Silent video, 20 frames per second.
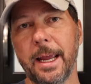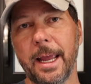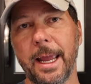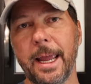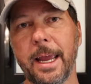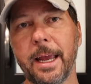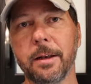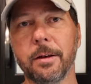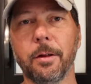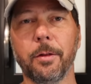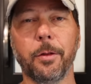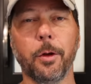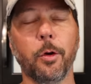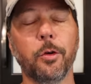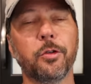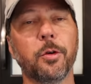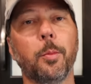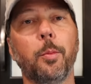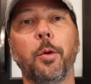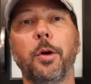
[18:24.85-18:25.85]
and
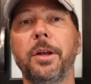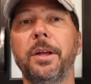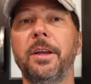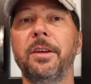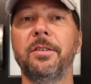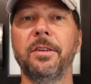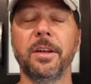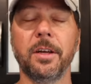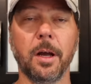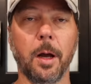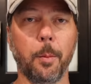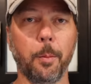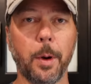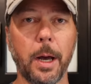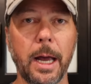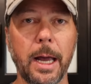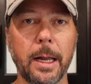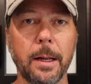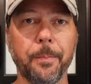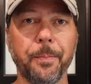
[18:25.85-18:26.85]
those are pretty easy to come
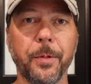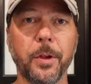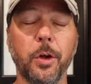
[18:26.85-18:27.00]
by.